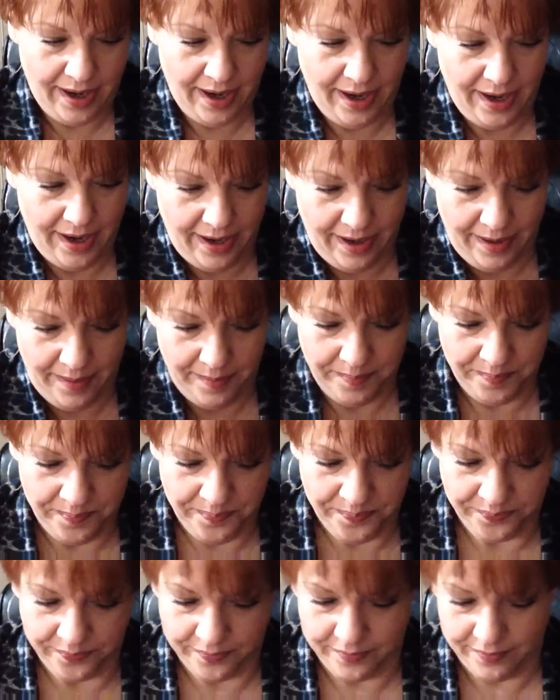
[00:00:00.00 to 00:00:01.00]
Oh,
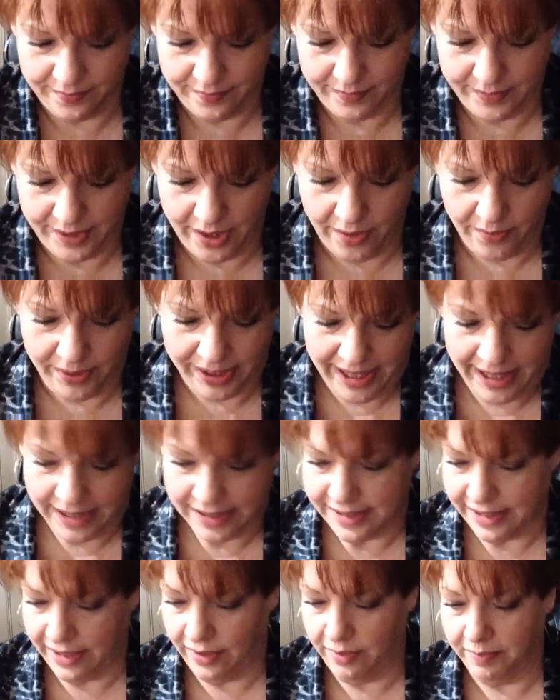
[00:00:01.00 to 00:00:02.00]
and I had to
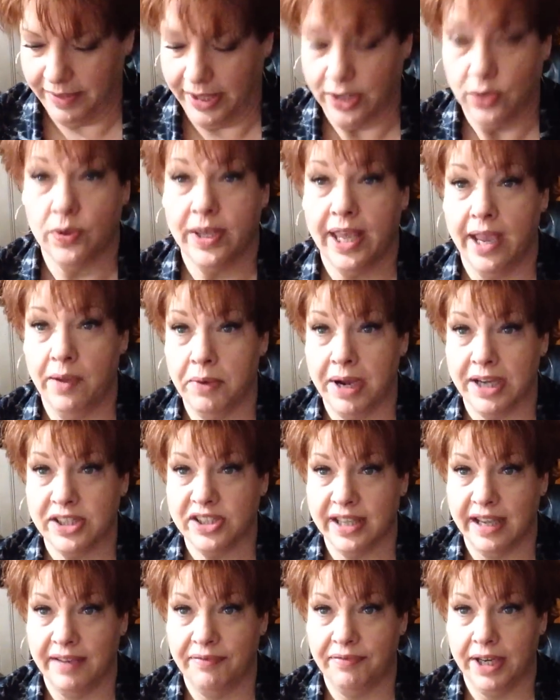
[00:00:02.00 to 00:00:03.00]
tell him, like, you can't watch
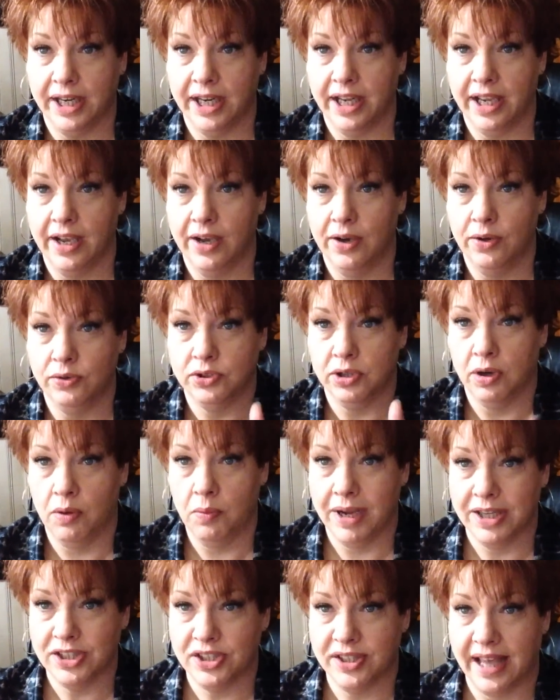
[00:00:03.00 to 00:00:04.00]
that video. Don't
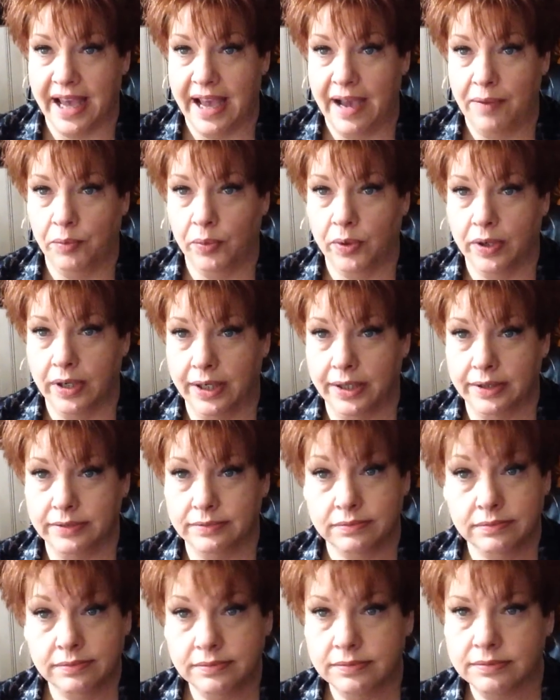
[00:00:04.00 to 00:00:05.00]
watch that one.